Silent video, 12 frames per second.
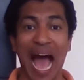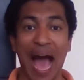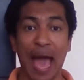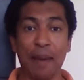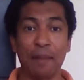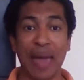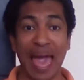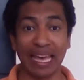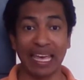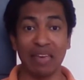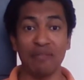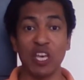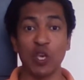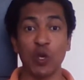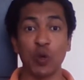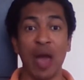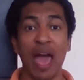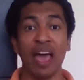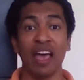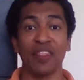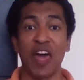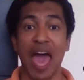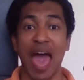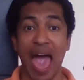I'm giving you
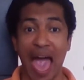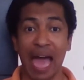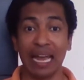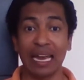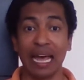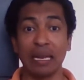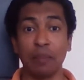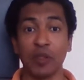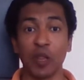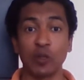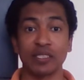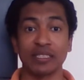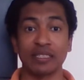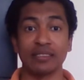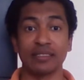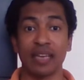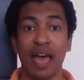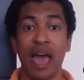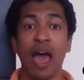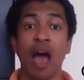the anadiplosis.